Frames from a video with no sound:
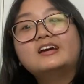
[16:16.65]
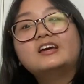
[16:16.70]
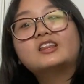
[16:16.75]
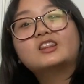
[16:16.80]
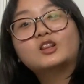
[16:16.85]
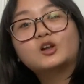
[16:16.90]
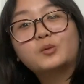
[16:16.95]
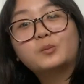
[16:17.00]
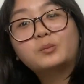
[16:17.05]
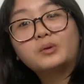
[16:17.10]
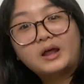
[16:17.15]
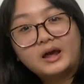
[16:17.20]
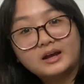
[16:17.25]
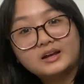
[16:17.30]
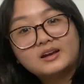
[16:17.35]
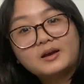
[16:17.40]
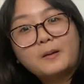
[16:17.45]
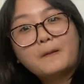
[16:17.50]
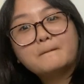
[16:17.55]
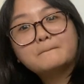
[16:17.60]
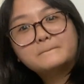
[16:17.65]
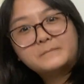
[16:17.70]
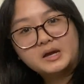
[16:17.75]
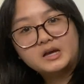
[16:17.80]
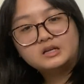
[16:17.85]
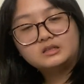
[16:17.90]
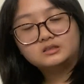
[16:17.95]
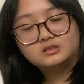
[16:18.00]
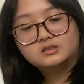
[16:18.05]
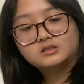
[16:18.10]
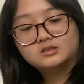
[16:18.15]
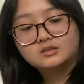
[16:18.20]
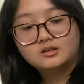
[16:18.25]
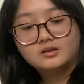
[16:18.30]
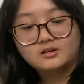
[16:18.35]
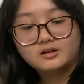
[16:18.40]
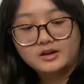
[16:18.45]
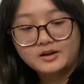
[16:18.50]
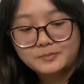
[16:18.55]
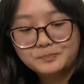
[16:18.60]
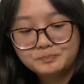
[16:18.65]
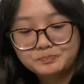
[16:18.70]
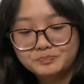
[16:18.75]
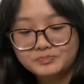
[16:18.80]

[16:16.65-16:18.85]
They're black pens, okay?